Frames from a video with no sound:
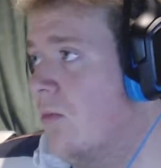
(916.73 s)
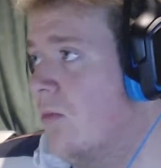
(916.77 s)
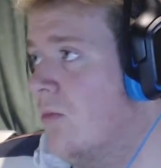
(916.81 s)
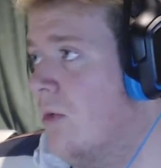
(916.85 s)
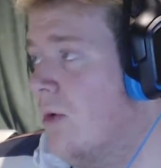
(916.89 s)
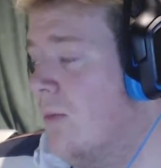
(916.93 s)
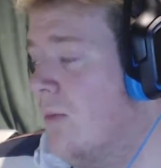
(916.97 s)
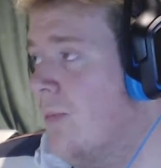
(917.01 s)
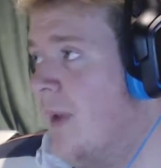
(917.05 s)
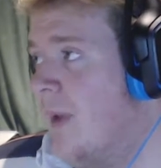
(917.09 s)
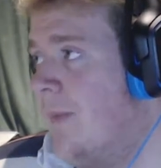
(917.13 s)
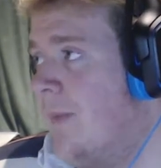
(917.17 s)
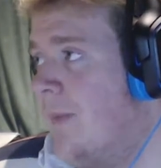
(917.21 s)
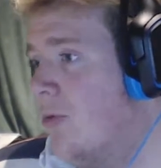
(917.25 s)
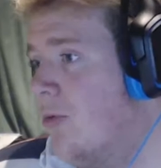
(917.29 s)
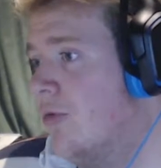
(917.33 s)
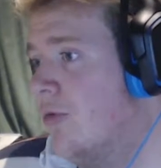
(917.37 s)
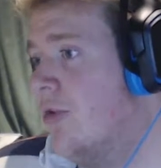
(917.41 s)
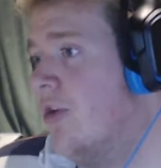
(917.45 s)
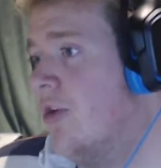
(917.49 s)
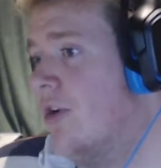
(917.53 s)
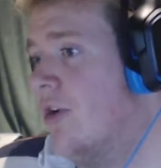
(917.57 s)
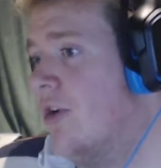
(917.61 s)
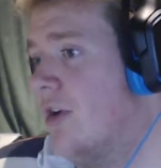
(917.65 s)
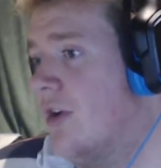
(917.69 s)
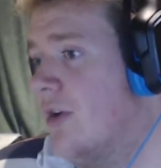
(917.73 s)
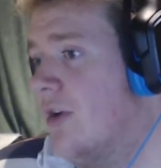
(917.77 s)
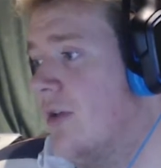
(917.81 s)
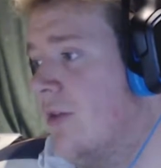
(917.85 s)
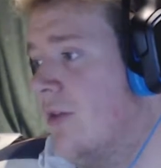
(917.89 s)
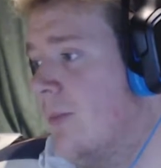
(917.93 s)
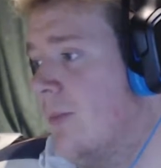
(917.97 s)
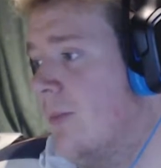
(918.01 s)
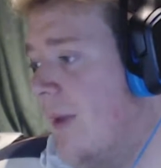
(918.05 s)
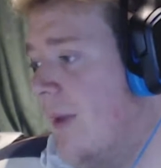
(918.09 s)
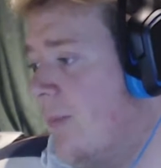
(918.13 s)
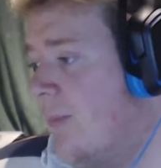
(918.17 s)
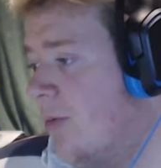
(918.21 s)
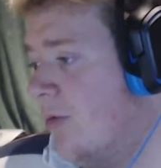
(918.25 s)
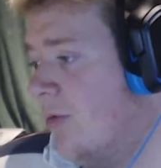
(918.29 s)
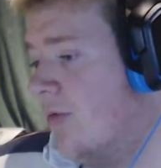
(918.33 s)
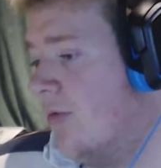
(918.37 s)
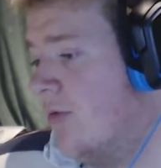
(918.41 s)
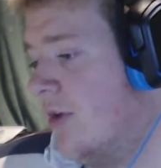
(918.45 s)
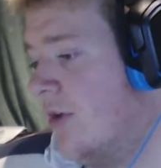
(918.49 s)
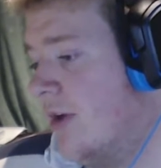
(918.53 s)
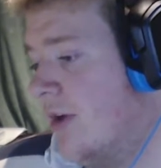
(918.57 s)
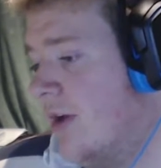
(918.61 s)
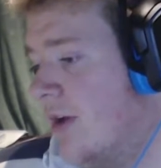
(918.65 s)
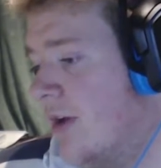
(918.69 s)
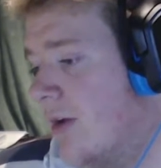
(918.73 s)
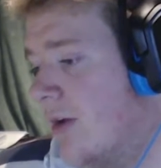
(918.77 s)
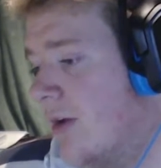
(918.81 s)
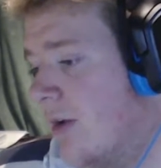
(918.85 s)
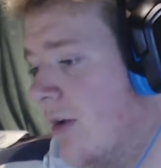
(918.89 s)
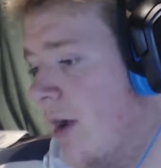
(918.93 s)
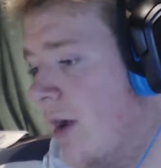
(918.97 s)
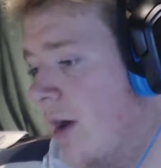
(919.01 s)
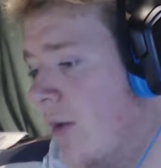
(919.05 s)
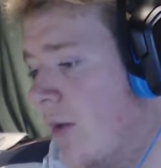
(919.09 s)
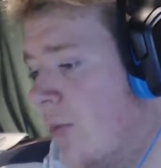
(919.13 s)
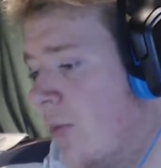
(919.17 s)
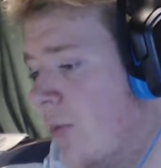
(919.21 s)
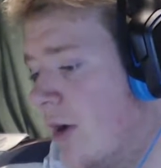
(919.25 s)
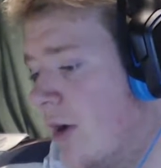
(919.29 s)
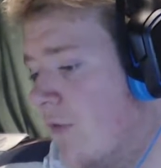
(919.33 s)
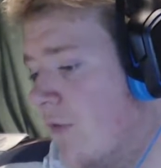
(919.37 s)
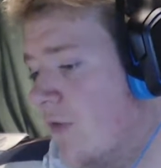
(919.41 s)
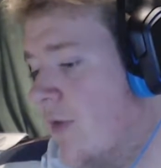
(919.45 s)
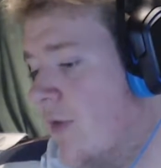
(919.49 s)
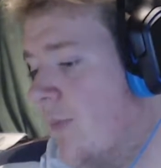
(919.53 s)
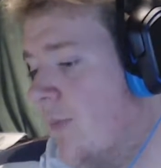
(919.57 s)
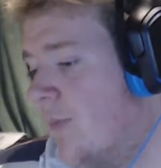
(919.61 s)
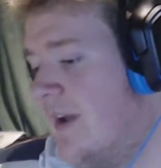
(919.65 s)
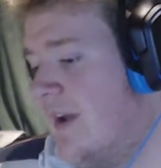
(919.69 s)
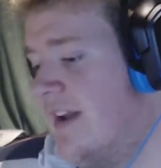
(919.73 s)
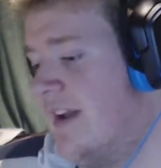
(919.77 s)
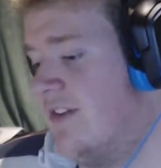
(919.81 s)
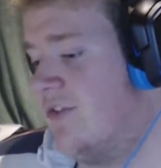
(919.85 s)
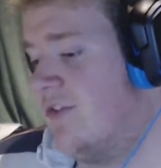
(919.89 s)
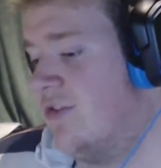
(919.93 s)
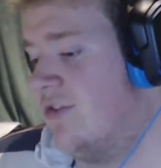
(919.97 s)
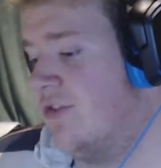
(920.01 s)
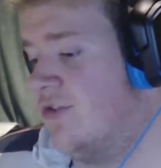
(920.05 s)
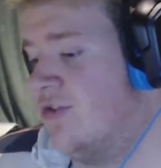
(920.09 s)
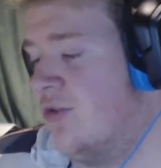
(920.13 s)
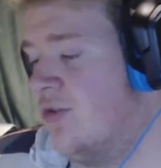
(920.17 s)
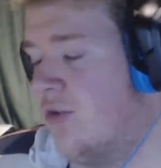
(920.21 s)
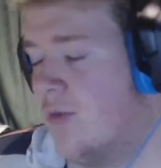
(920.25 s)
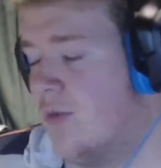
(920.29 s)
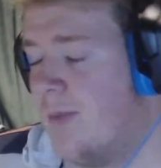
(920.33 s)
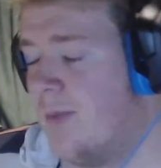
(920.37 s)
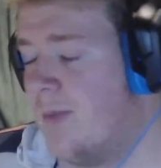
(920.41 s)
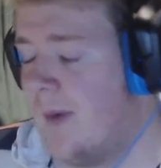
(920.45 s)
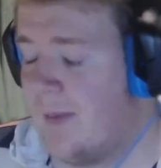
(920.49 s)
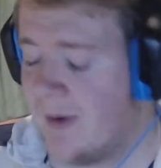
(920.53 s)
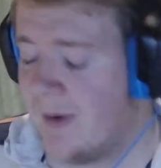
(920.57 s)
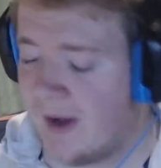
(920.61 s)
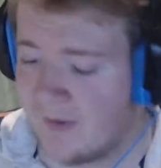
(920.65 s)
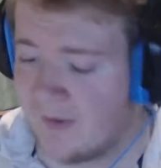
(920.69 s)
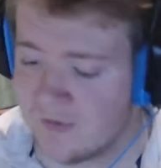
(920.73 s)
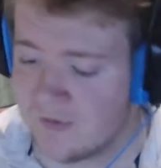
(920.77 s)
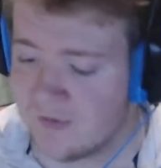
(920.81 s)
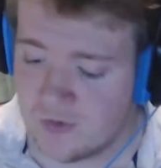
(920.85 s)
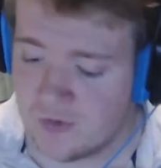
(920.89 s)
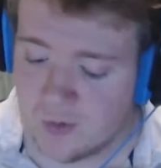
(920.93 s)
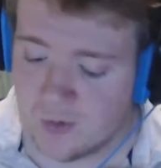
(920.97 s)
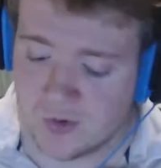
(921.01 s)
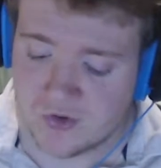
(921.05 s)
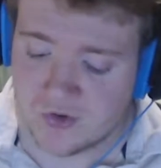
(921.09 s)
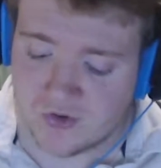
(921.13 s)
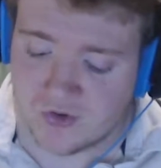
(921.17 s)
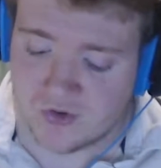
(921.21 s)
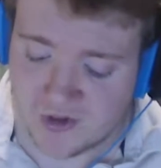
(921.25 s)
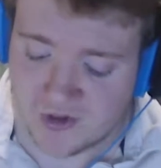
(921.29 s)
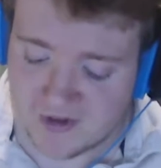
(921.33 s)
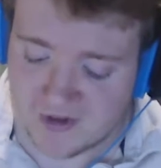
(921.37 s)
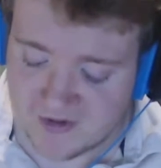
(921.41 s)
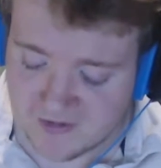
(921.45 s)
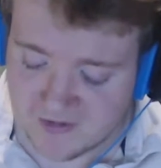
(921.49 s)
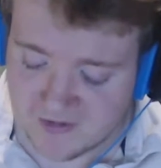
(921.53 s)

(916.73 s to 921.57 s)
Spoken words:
the people that work for the police that talk people out of suicide,